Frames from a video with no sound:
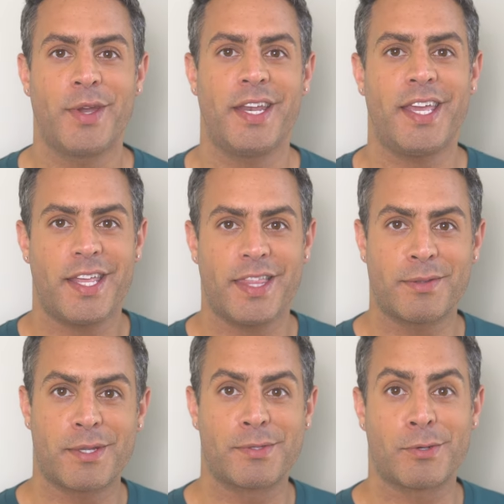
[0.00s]
you can hit
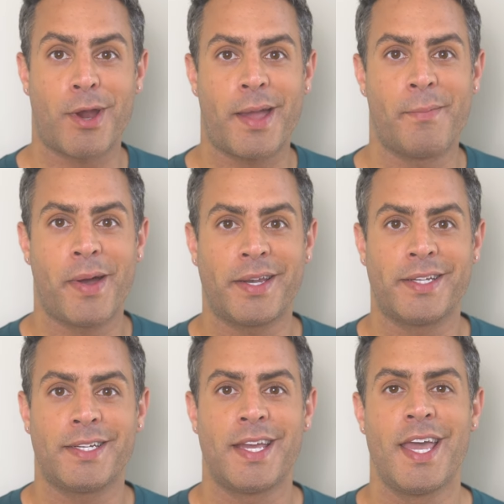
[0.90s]
that subscribe
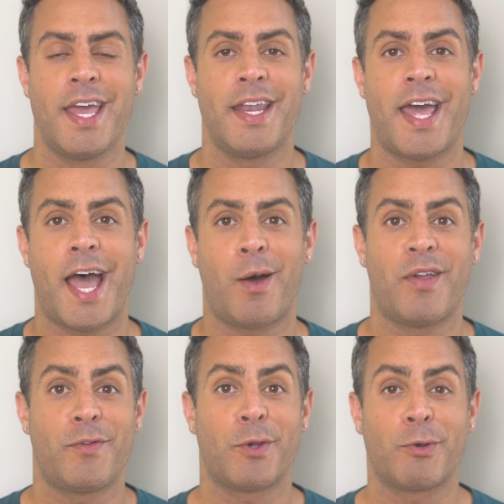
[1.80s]
button. Now,
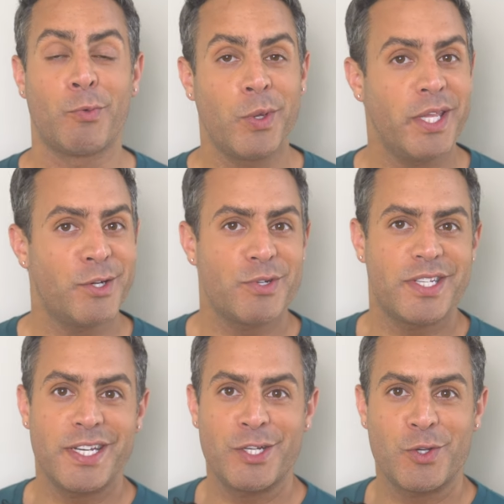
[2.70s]
if you're really
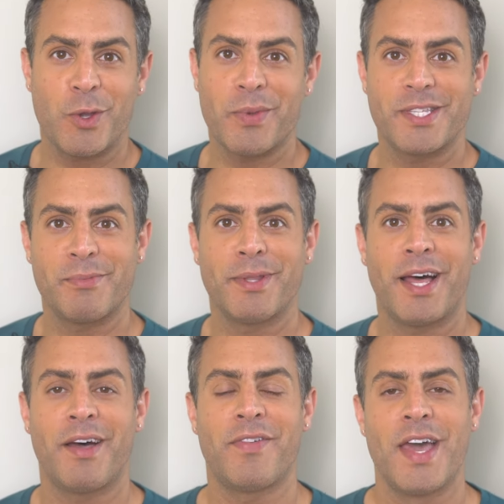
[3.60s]
interested in showing me some
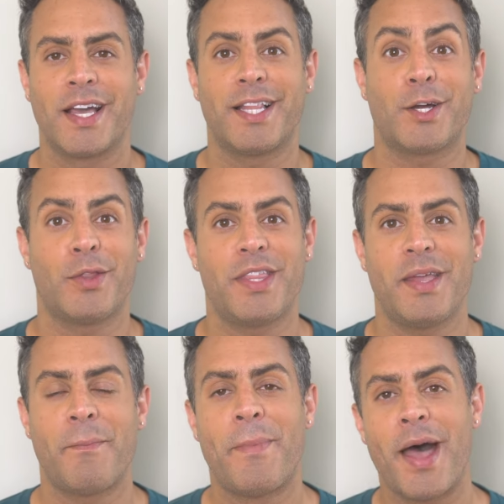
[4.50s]
love, click on
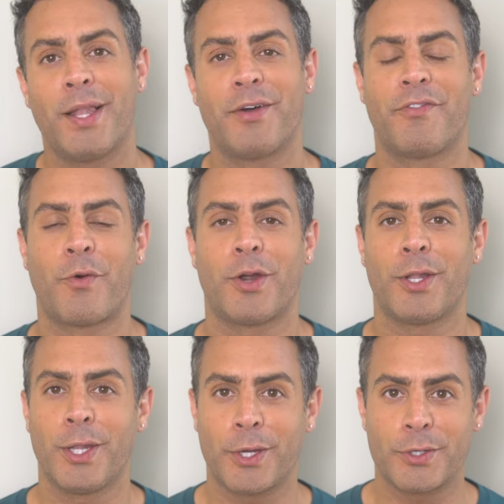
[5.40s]
the bell for
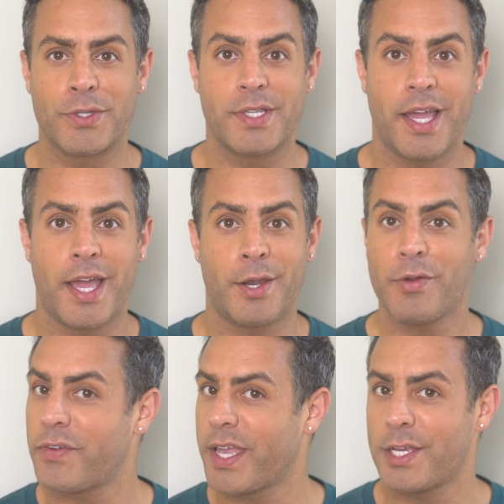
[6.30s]
alerts and
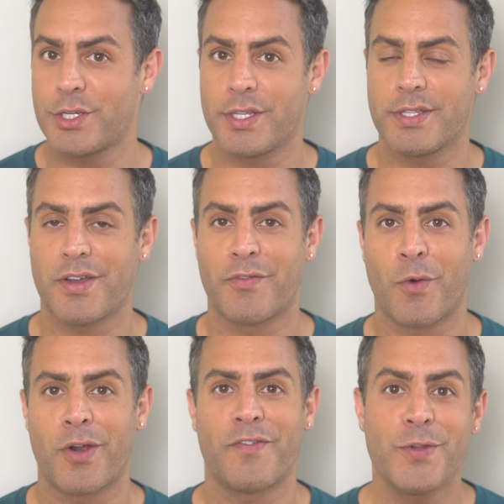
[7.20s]
notifications
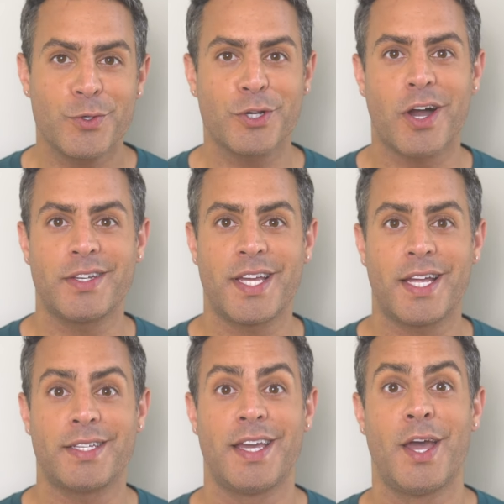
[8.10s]
for future
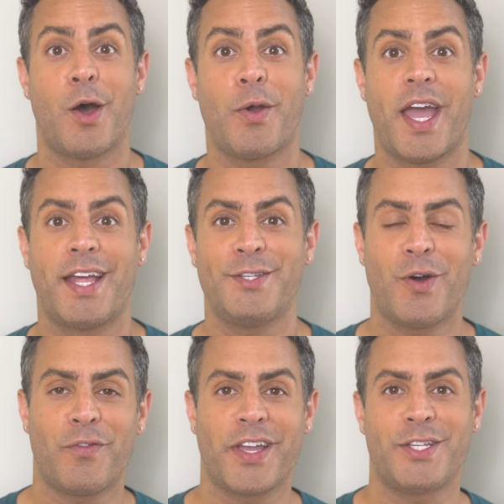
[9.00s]
content. Oh yeah,
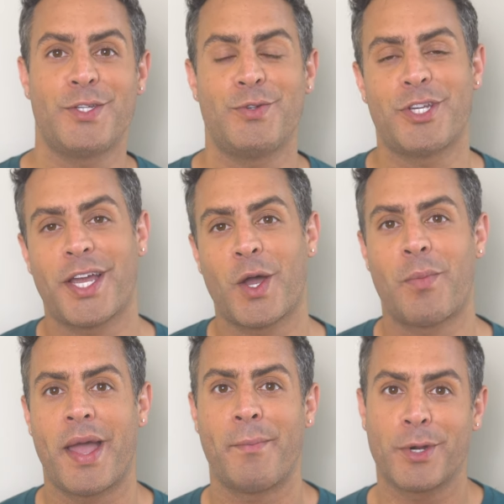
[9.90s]
don't forget to check out
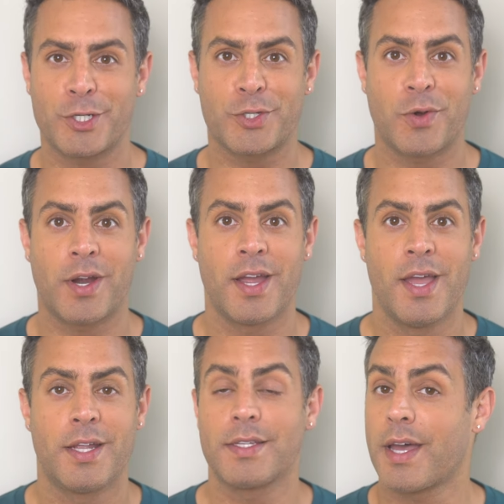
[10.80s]
my merch store,
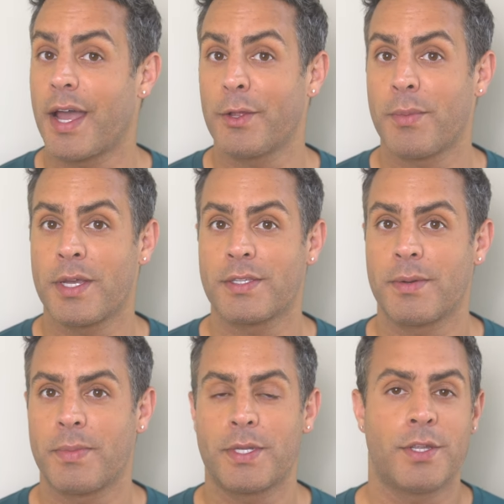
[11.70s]
tyler
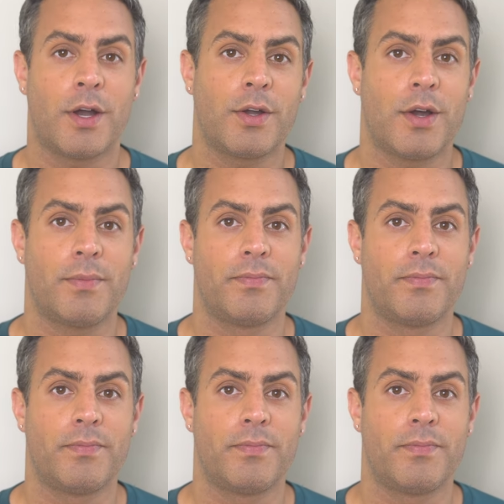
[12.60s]
mossup dot com.